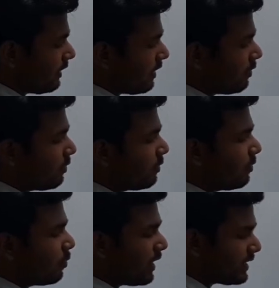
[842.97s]
Now
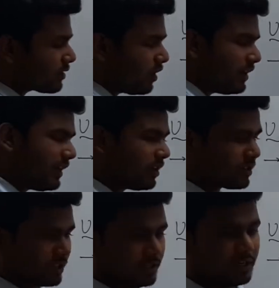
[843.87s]
what is called
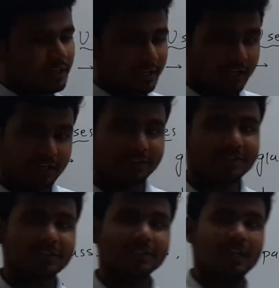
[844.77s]
detergent?
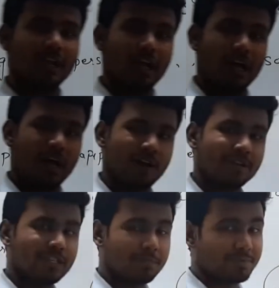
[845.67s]
Detergents
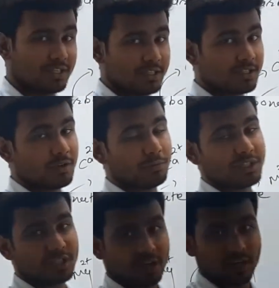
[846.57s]
are substances
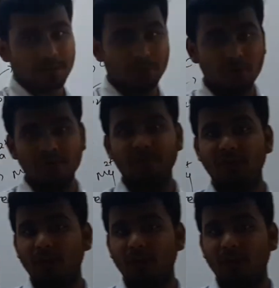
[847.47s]
which remove